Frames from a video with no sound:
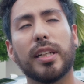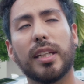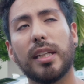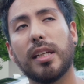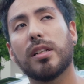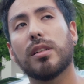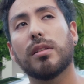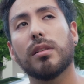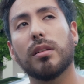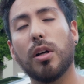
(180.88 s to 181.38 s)

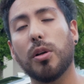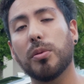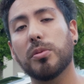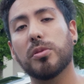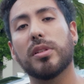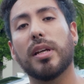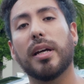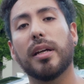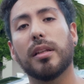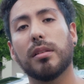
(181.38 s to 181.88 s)
here
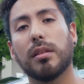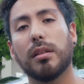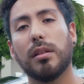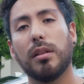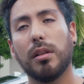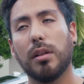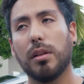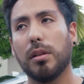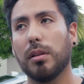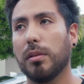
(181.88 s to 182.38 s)
outside
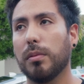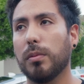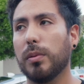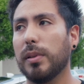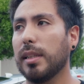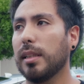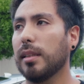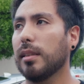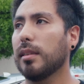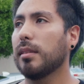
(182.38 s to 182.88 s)

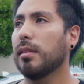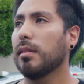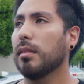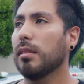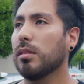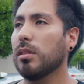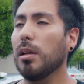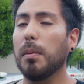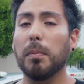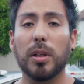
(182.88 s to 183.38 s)
with
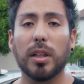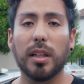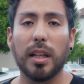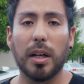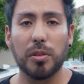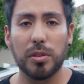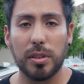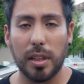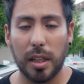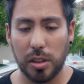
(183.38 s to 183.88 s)
some
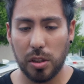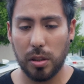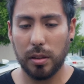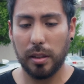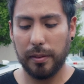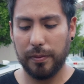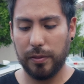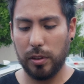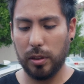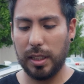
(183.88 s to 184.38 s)
clouds.
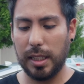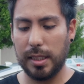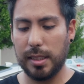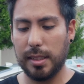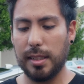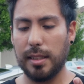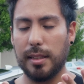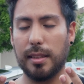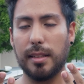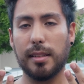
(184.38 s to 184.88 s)
Actually, if you can
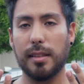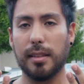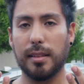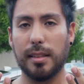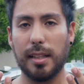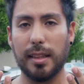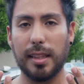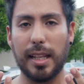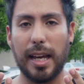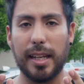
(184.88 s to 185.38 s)
see,
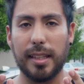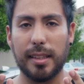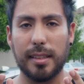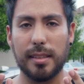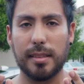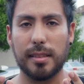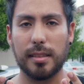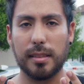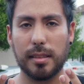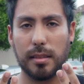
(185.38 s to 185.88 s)
the light
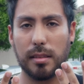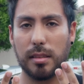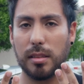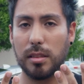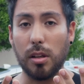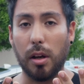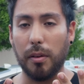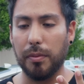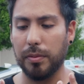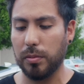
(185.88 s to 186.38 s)
is
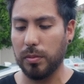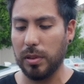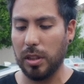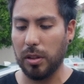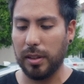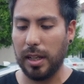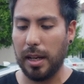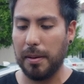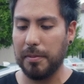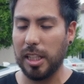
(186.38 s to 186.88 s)
soft, we
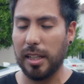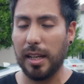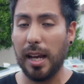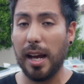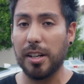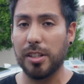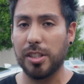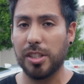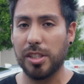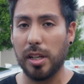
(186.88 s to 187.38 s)
don't have any
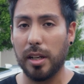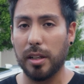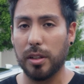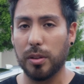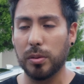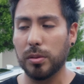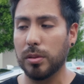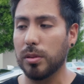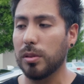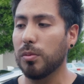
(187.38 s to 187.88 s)
hard
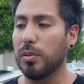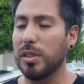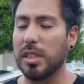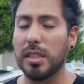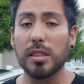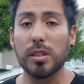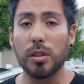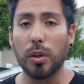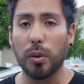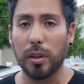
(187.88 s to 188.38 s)
shadows, which
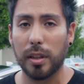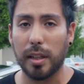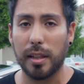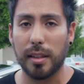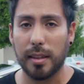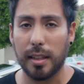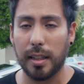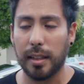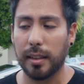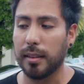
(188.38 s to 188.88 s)
is good, I
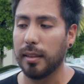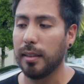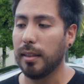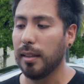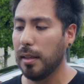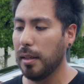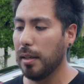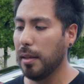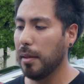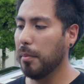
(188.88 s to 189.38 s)
think.
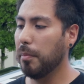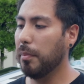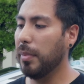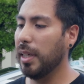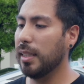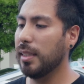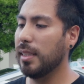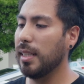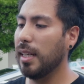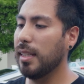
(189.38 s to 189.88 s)

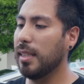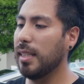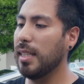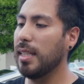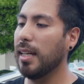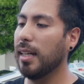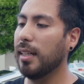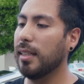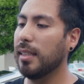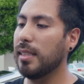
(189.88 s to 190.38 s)
But the
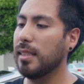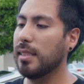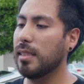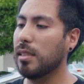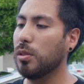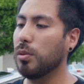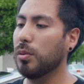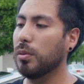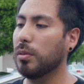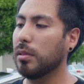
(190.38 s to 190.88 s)
idea is
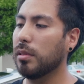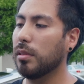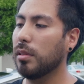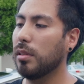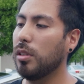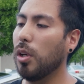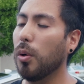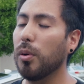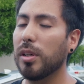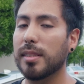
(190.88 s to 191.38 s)
to
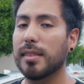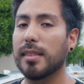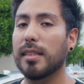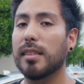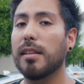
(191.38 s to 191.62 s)
notice the